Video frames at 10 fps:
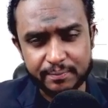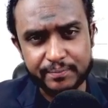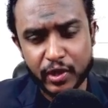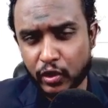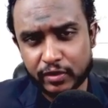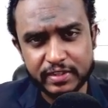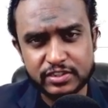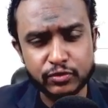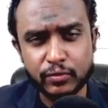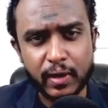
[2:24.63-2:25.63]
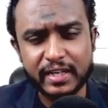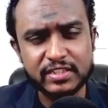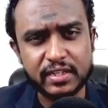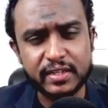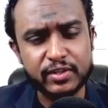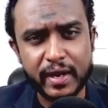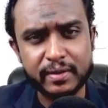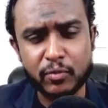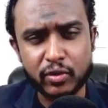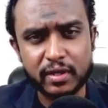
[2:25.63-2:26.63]
beyond which you add
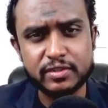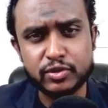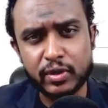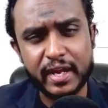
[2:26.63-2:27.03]
more control.